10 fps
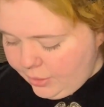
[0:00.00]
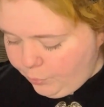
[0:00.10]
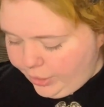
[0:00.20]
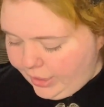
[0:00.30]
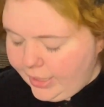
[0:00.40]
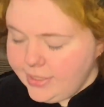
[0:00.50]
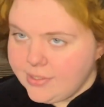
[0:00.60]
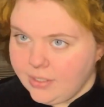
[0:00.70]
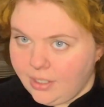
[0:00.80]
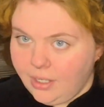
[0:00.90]
when I
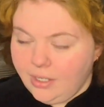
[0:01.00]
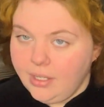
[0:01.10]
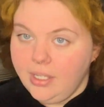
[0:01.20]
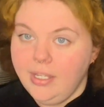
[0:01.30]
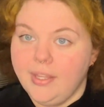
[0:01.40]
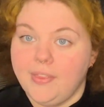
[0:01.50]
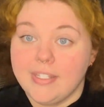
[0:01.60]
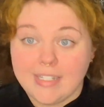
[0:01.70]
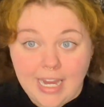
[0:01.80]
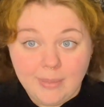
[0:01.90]
saw
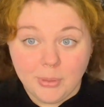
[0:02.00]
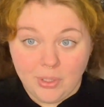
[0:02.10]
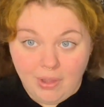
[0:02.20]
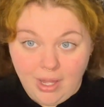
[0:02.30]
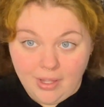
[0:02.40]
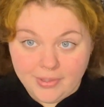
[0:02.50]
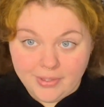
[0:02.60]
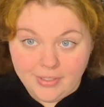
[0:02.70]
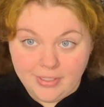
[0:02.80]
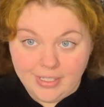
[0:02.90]
this
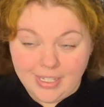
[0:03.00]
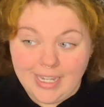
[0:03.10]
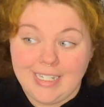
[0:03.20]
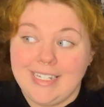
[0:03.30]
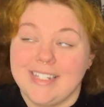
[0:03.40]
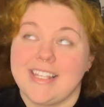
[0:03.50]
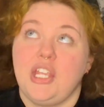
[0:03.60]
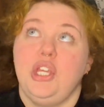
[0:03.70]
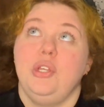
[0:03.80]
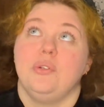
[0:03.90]
tablecloth, and it is a
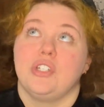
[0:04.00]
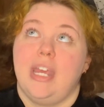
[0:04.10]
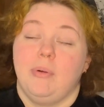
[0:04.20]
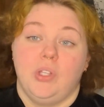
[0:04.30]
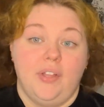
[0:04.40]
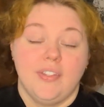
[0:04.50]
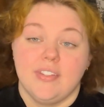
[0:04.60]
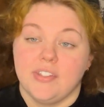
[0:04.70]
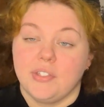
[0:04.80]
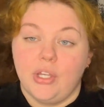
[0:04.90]
huge tablecloth, this
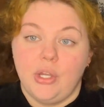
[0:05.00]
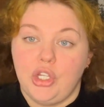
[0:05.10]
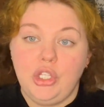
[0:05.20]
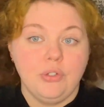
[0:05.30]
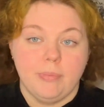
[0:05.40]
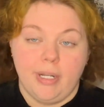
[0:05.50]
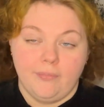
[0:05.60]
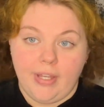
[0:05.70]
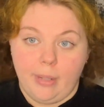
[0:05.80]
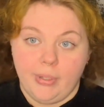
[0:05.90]
is a huge amount
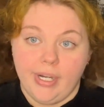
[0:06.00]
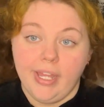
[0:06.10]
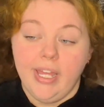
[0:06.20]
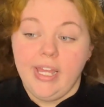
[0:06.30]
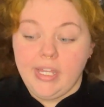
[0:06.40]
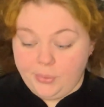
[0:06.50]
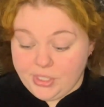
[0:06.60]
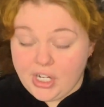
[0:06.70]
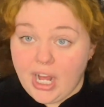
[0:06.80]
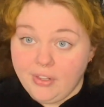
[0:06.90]
of fabric, it was
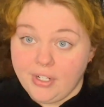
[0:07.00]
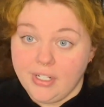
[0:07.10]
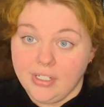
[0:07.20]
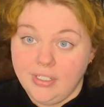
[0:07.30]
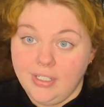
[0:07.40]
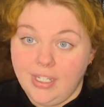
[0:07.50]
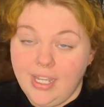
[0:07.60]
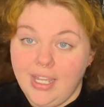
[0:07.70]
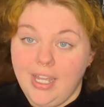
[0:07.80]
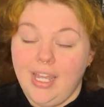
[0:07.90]
$1,
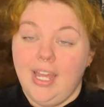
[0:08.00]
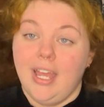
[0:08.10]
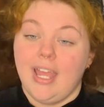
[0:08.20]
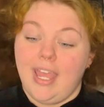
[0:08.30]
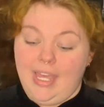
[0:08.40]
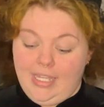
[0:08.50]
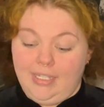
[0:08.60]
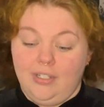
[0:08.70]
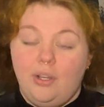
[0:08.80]
and